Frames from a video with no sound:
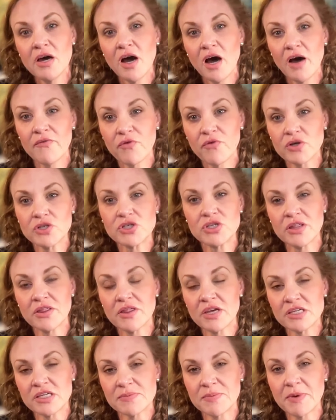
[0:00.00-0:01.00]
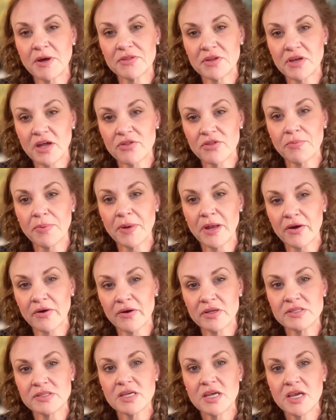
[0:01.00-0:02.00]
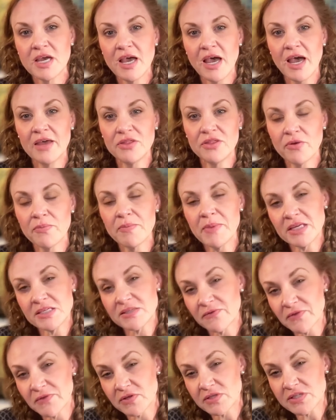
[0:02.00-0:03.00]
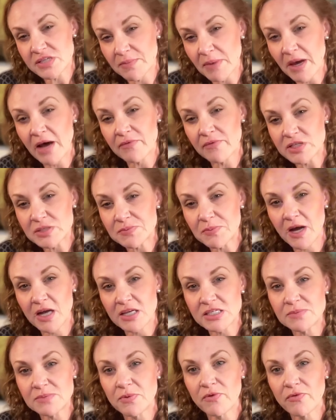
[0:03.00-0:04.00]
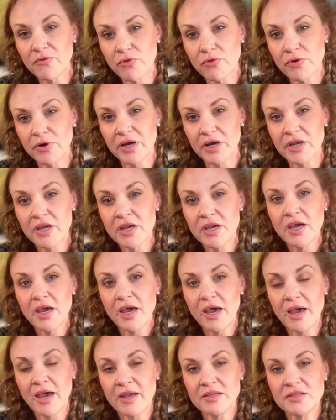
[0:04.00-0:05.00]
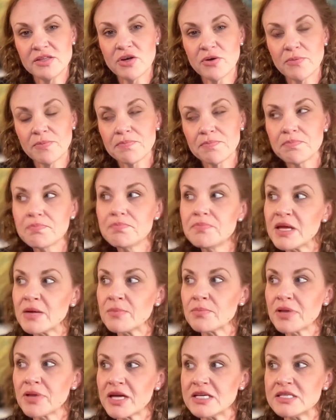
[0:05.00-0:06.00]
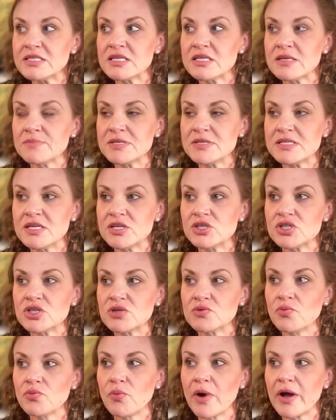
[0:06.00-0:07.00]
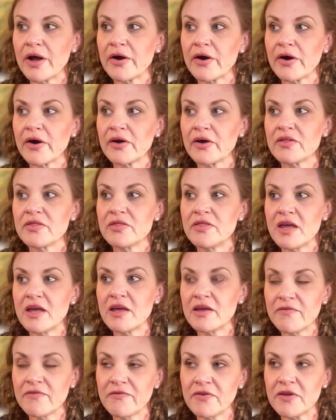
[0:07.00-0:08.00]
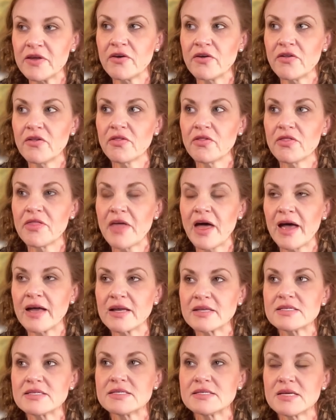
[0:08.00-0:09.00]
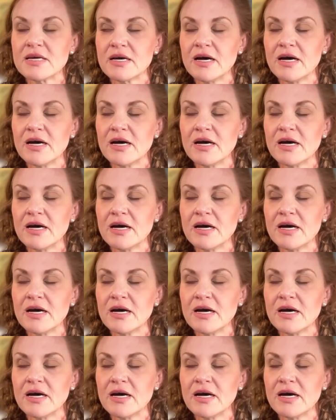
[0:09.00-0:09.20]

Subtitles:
unfortunate things about the other parent and they're made to feel somehow responsible for it. And they're being placed in a position where they feel that